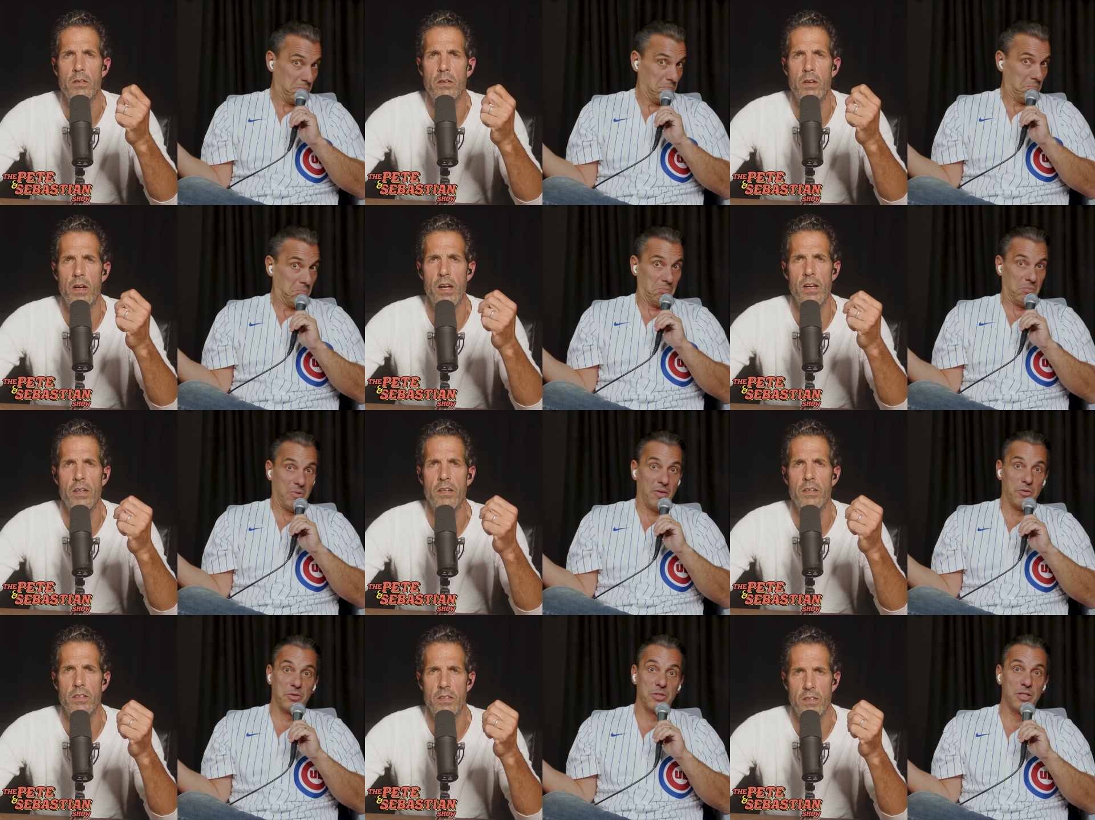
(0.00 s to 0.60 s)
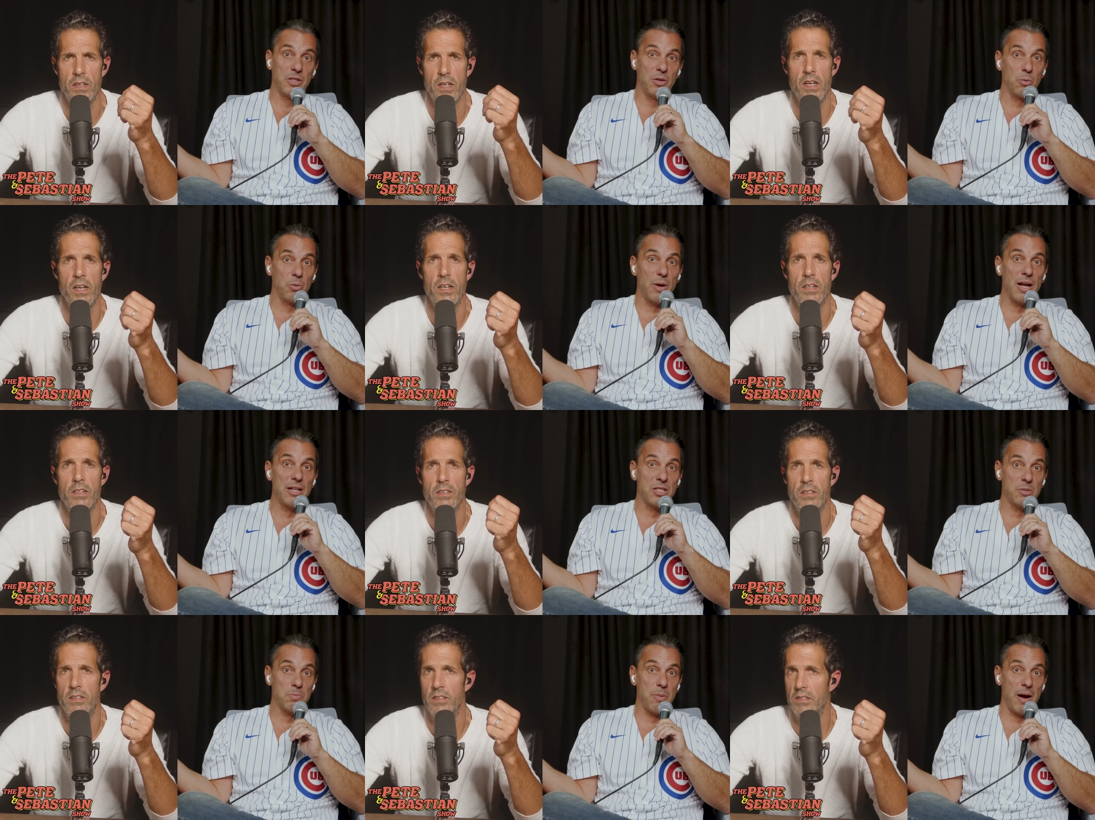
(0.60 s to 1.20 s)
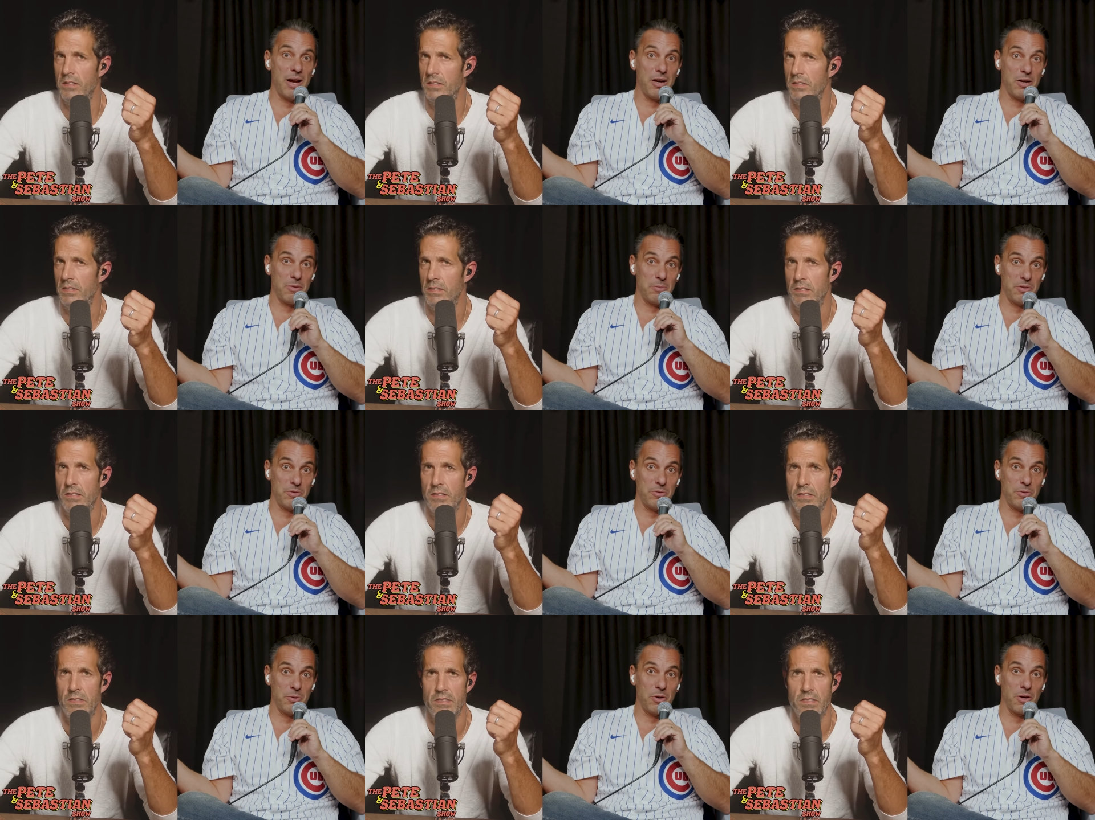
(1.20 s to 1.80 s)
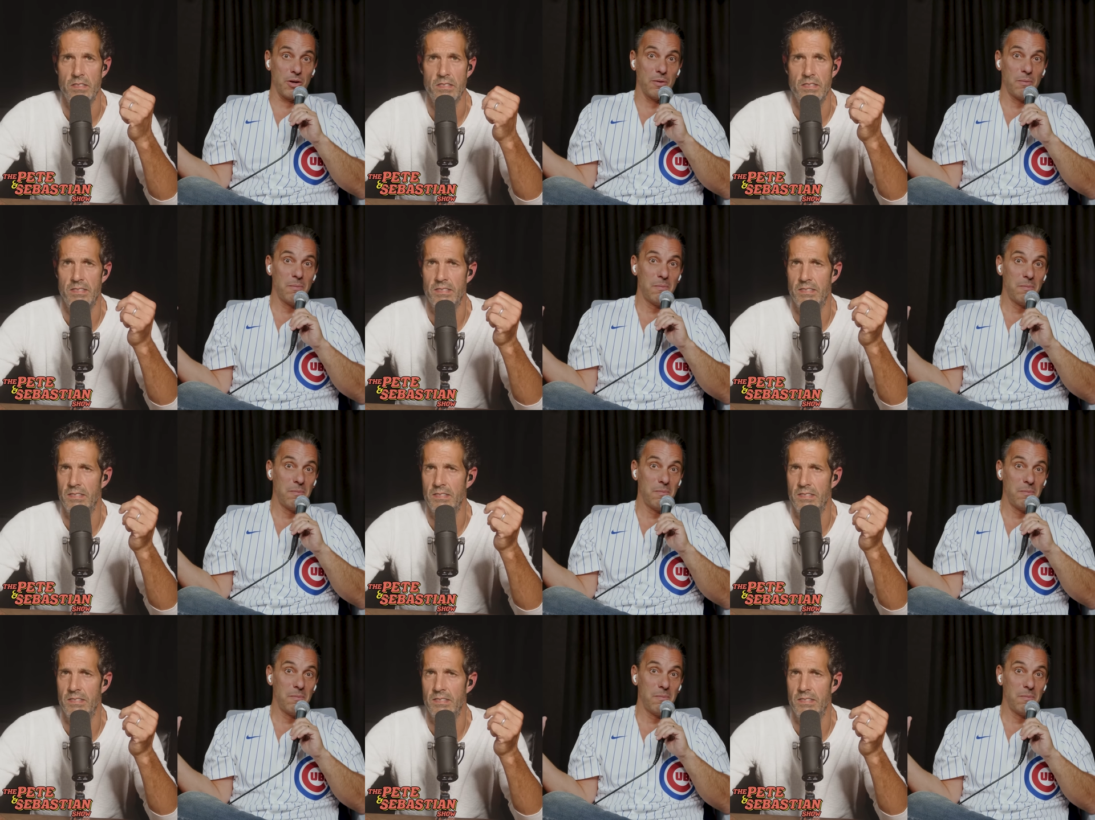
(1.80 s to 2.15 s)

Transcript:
Speaker 1: Right. Never seen yeah. a red spider before.